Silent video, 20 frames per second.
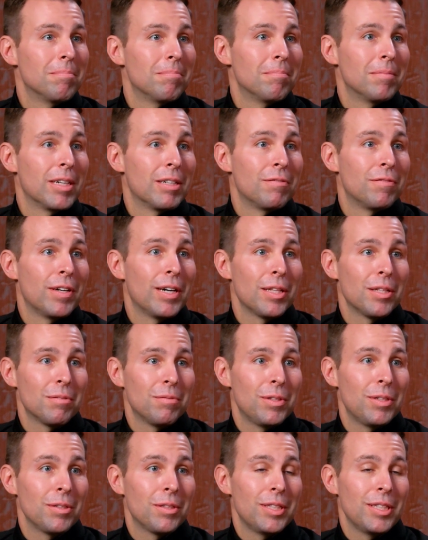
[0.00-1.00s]
My father, of
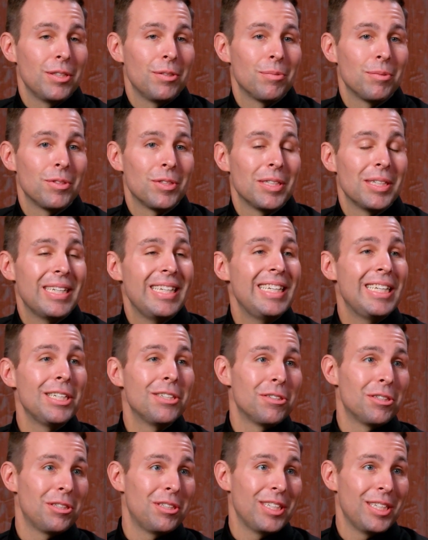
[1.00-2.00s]
all things, was an
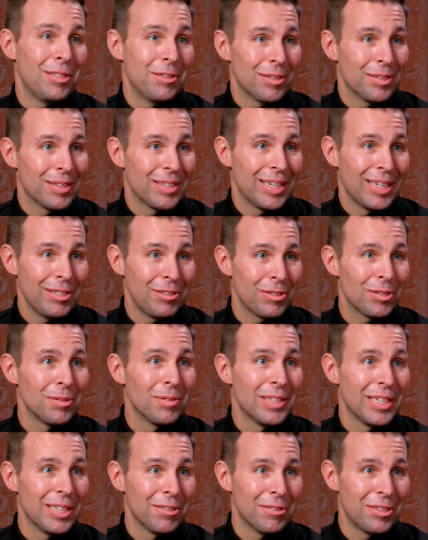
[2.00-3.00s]
English teacher, high school
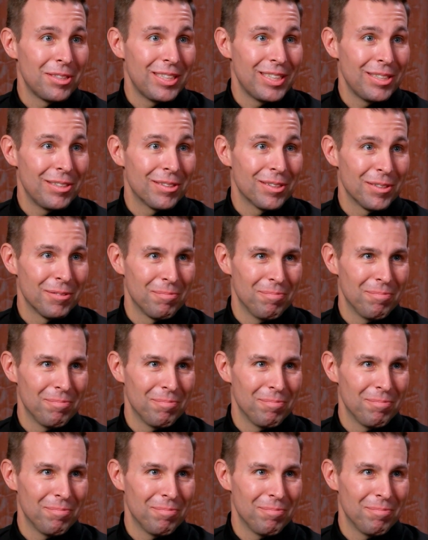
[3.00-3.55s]
English teacher.